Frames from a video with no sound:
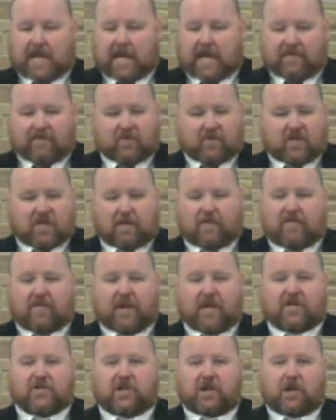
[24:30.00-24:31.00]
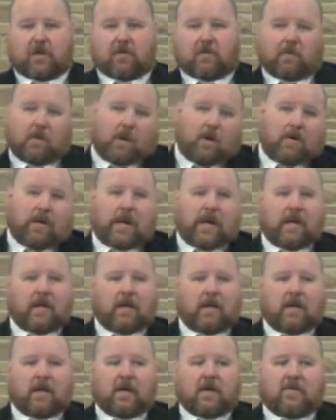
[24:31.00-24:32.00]
And for some of us, you go, okay.
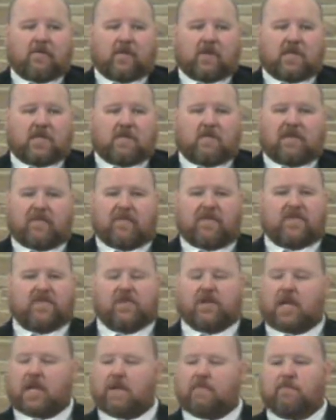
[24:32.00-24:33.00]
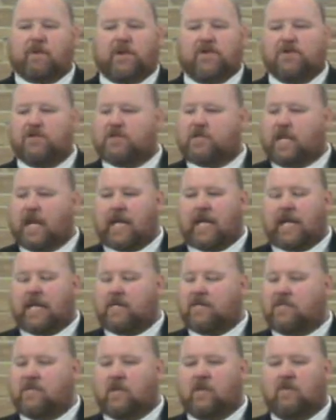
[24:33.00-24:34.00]
For some of us, you're like, preacher, say it
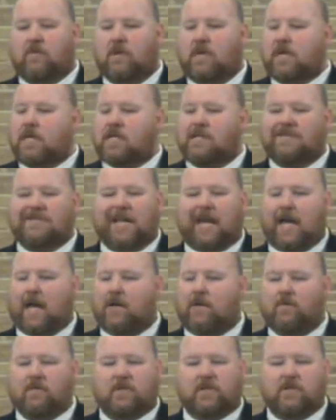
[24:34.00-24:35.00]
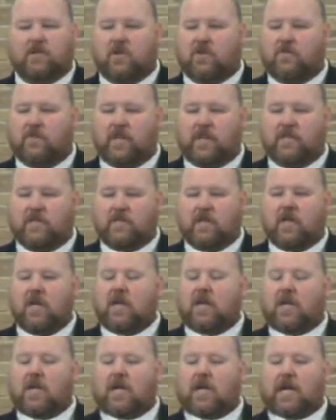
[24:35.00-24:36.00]
ain't so. Say I don't deserve this.
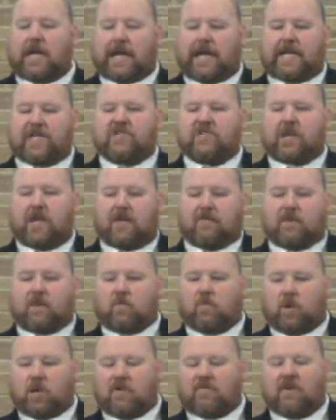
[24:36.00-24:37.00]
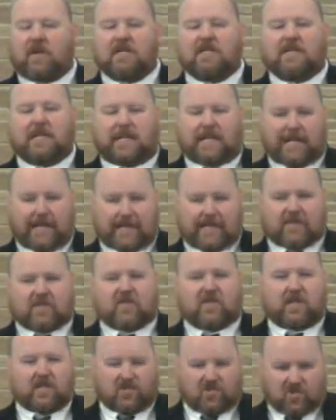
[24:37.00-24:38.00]
Each and every one of us
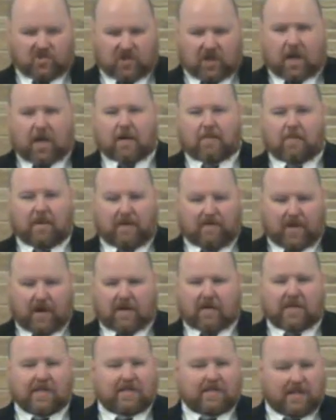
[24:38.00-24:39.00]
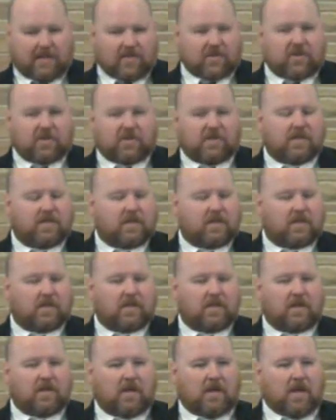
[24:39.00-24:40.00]
is the sum of our decisions.
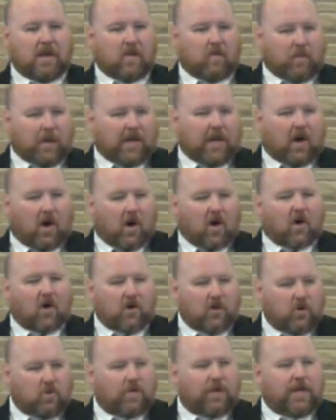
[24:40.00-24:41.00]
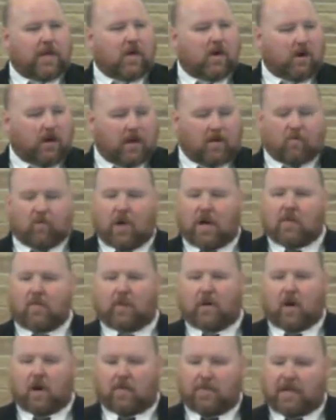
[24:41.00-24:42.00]
We are who we are and where
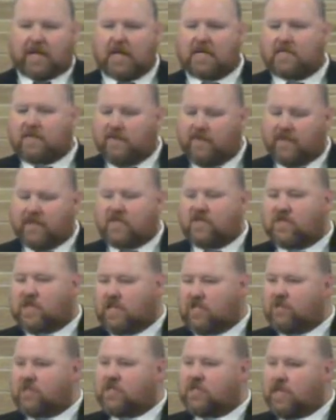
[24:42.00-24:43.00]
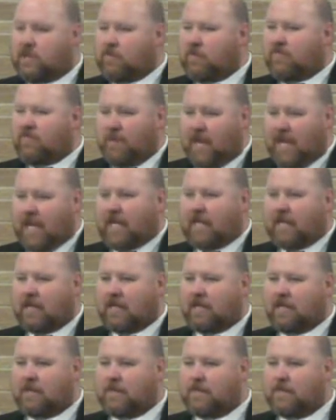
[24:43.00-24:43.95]
we are because of the decisions that we've made.